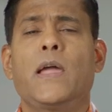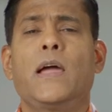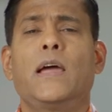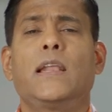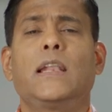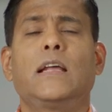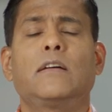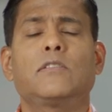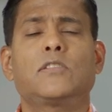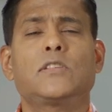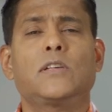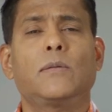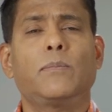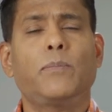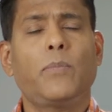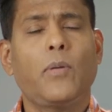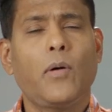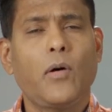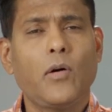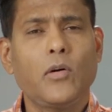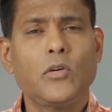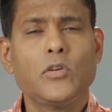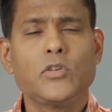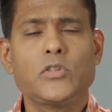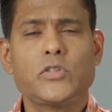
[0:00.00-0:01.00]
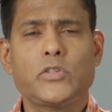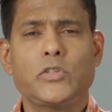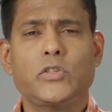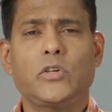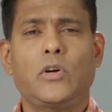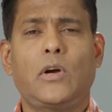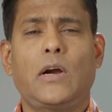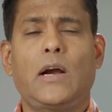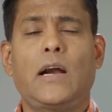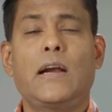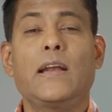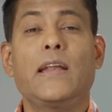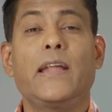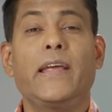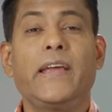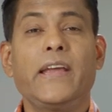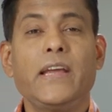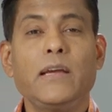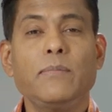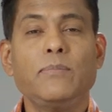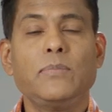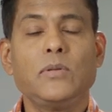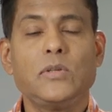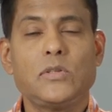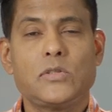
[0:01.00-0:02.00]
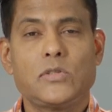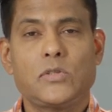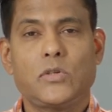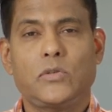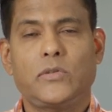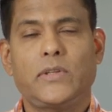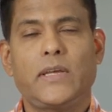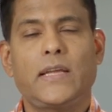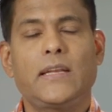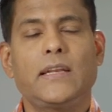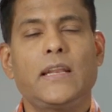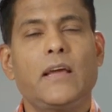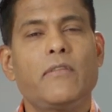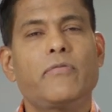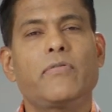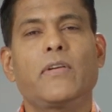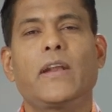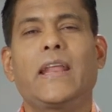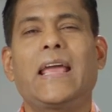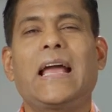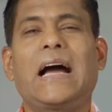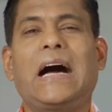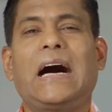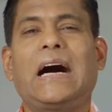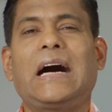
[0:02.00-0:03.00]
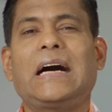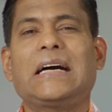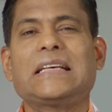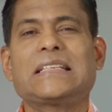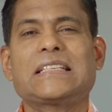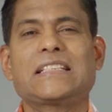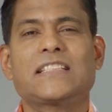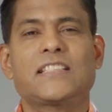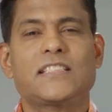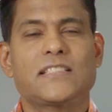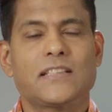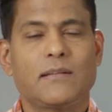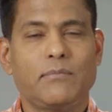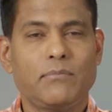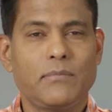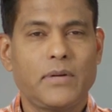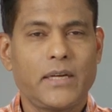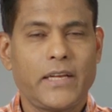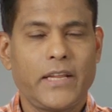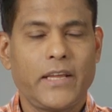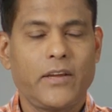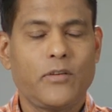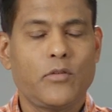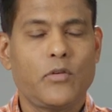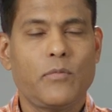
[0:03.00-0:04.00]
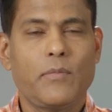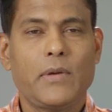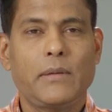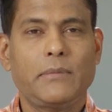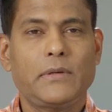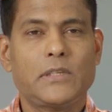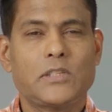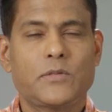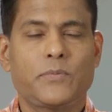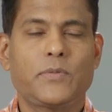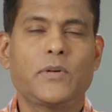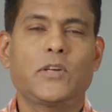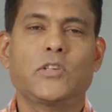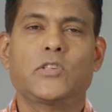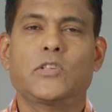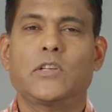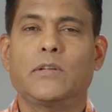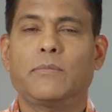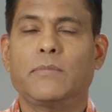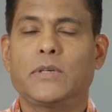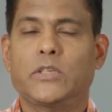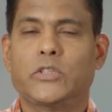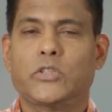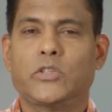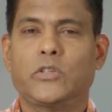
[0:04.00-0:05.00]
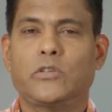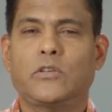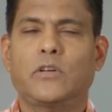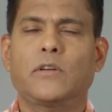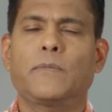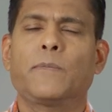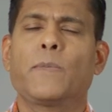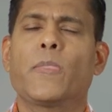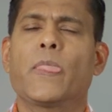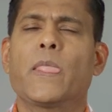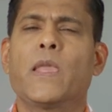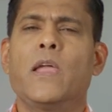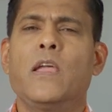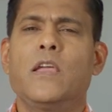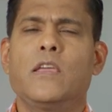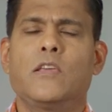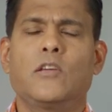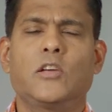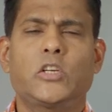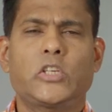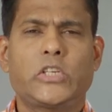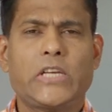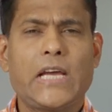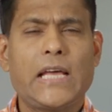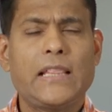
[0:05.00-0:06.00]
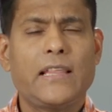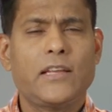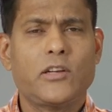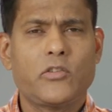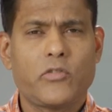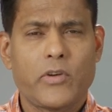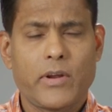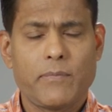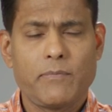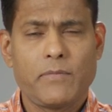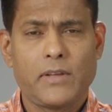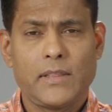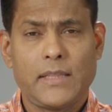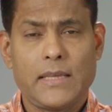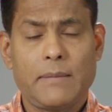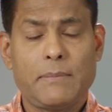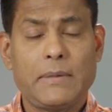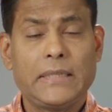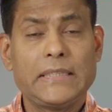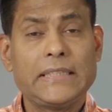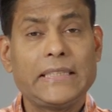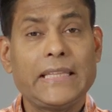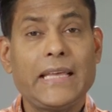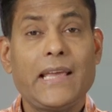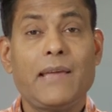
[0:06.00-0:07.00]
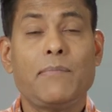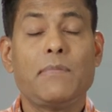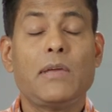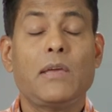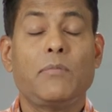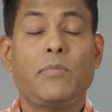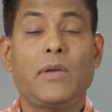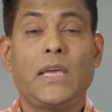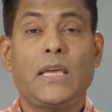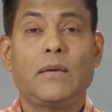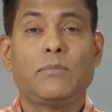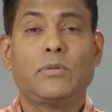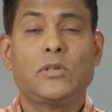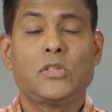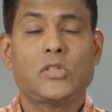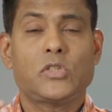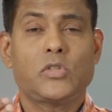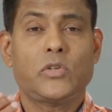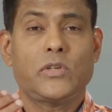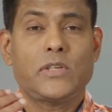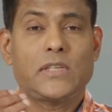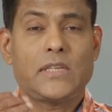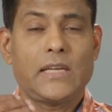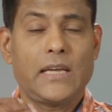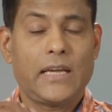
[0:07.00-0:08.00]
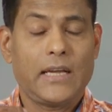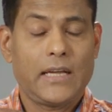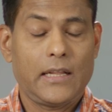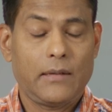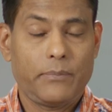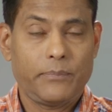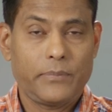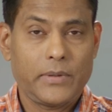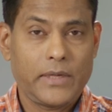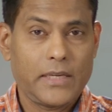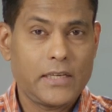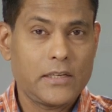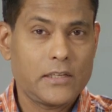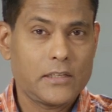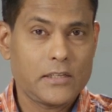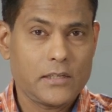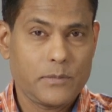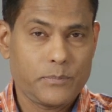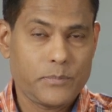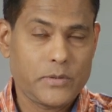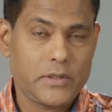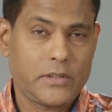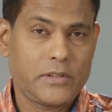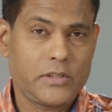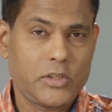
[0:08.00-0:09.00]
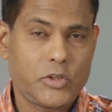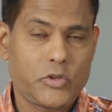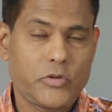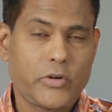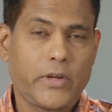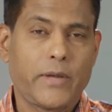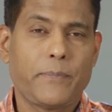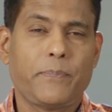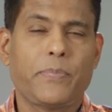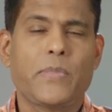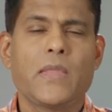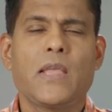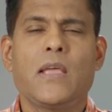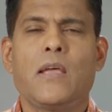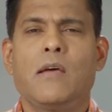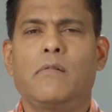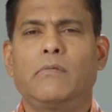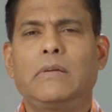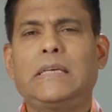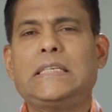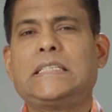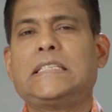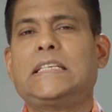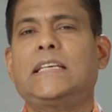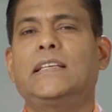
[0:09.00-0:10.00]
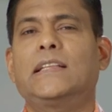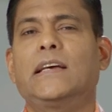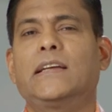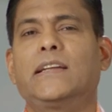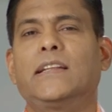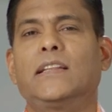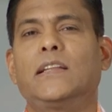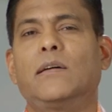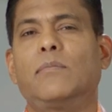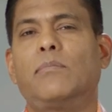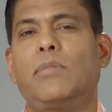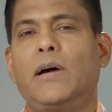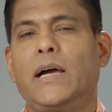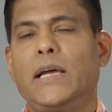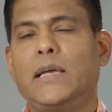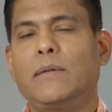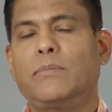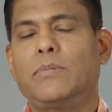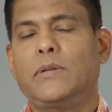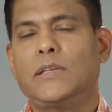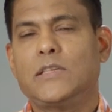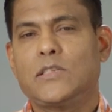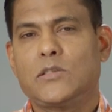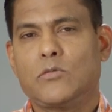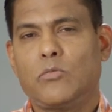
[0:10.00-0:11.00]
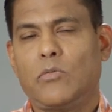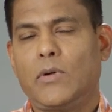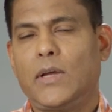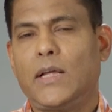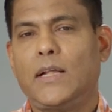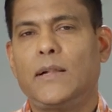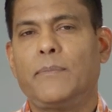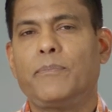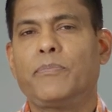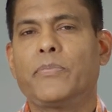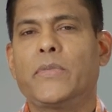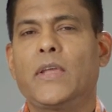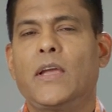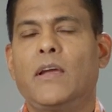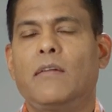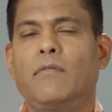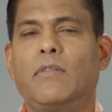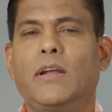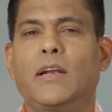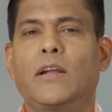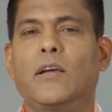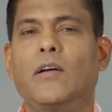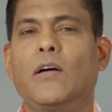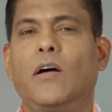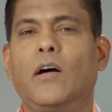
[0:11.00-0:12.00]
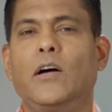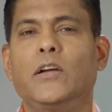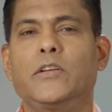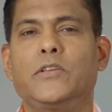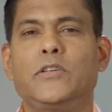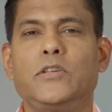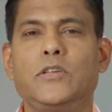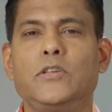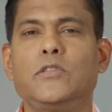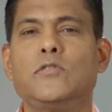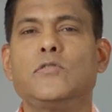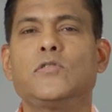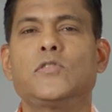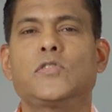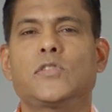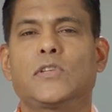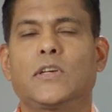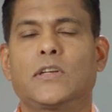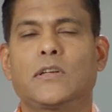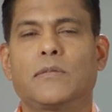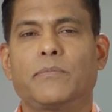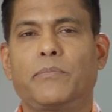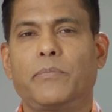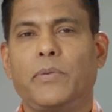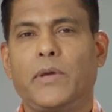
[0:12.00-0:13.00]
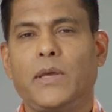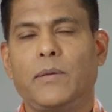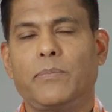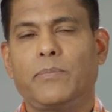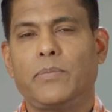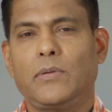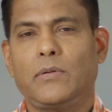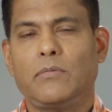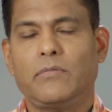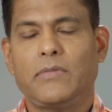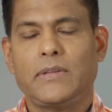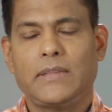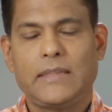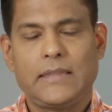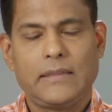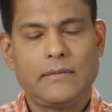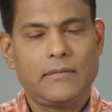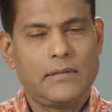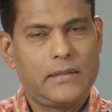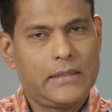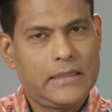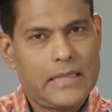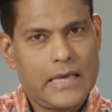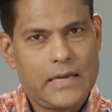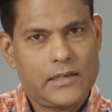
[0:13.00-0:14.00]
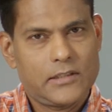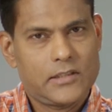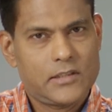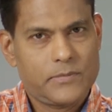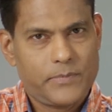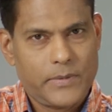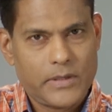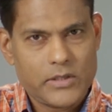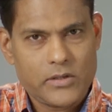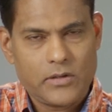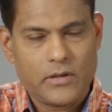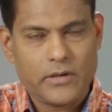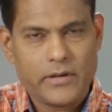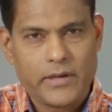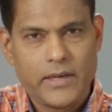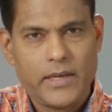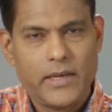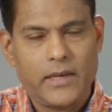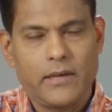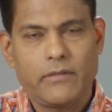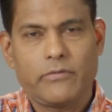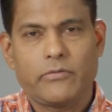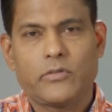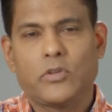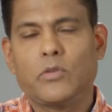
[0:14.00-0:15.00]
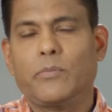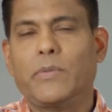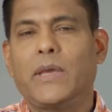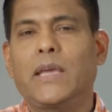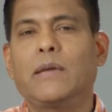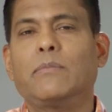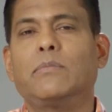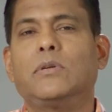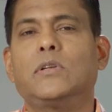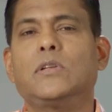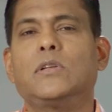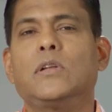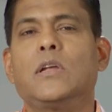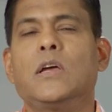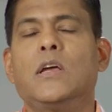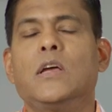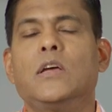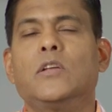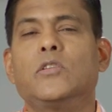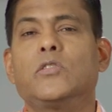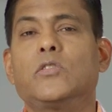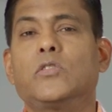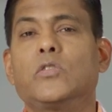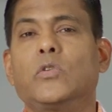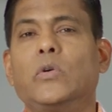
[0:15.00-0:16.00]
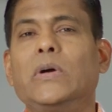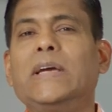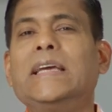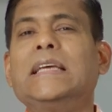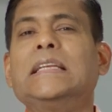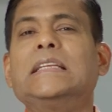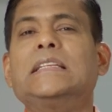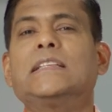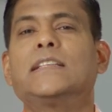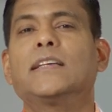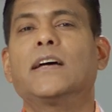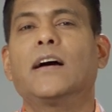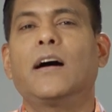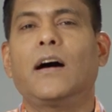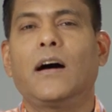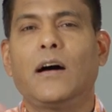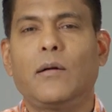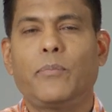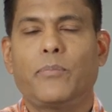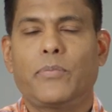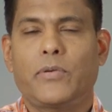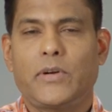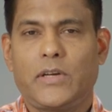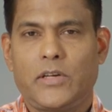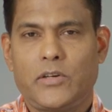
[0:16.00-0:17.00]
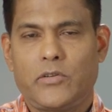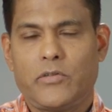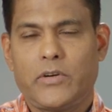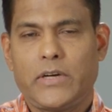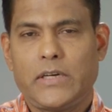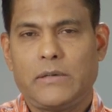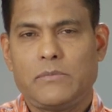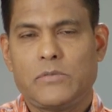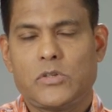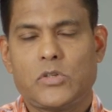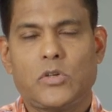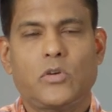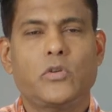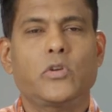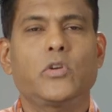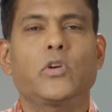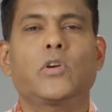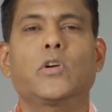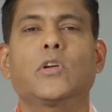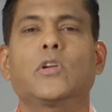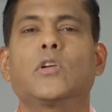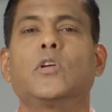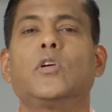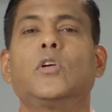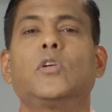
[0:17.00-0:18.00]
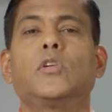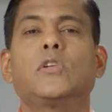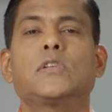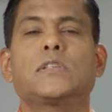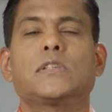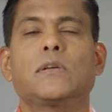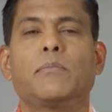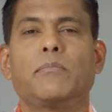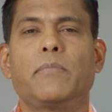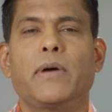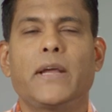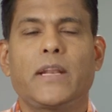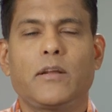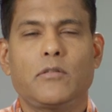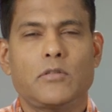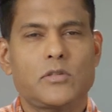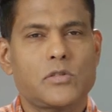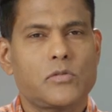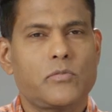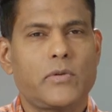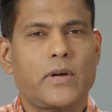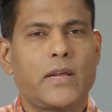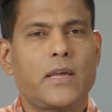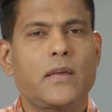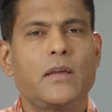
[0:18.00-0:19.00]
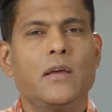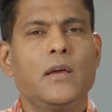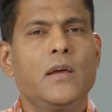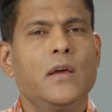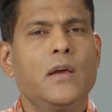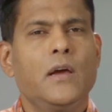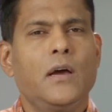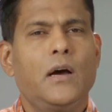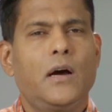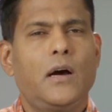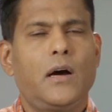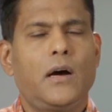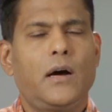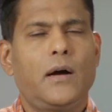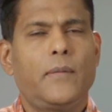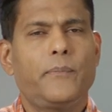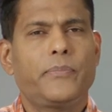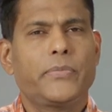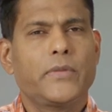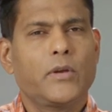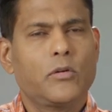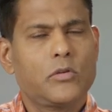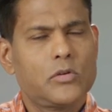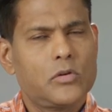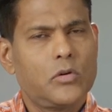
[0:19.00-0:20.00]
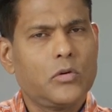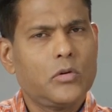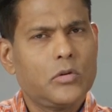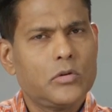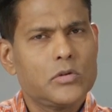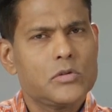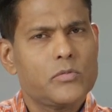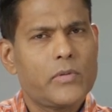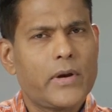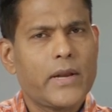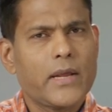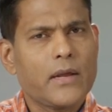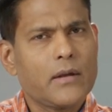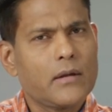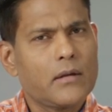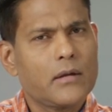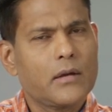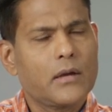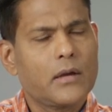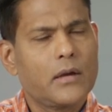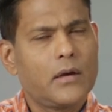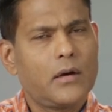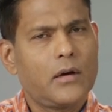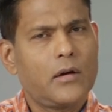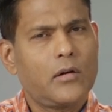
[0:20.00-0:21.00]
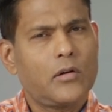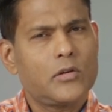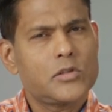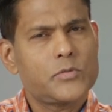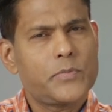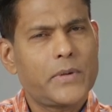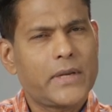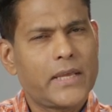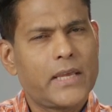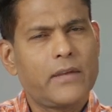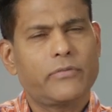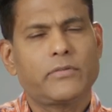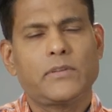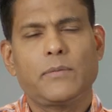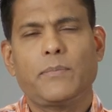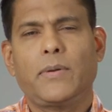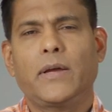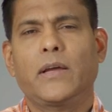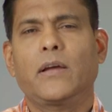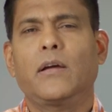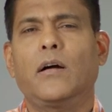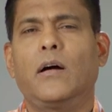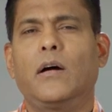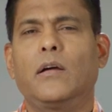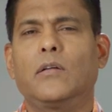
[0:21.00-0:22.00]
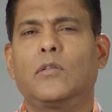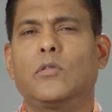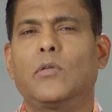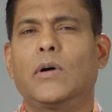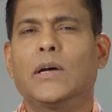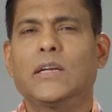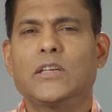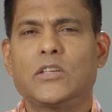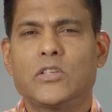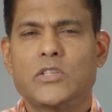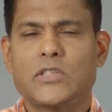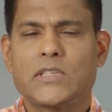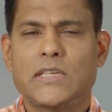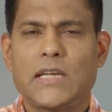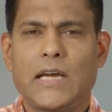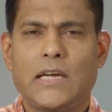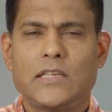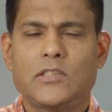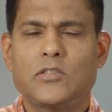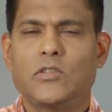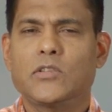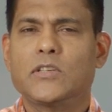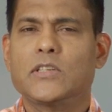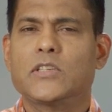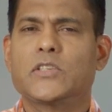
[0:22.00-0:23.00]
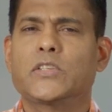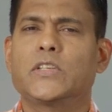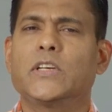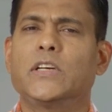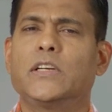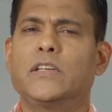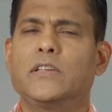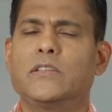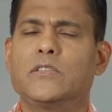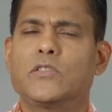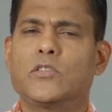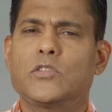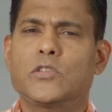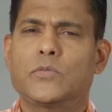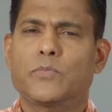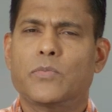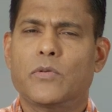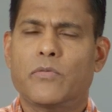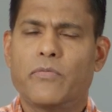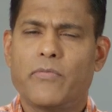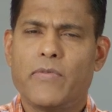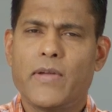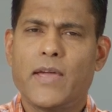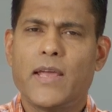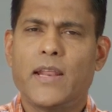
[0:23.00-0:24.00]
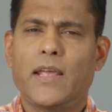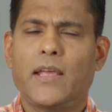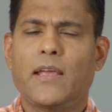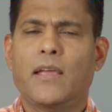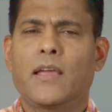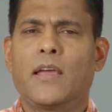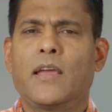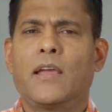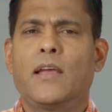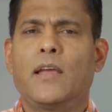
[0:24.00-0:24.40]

Now, suppose you're unable to, then definitely ask somebody who may be spiritually mature. You share the dream with them, and they may be able to help interpret the dream. We see that in the Bible as well. And God used certain people with that special gift to be able to interpret dreams. So you could go to somebody who's very, um, who, who's very, uh, who's been gifted by God, who understands, who discerns, who's prophetic,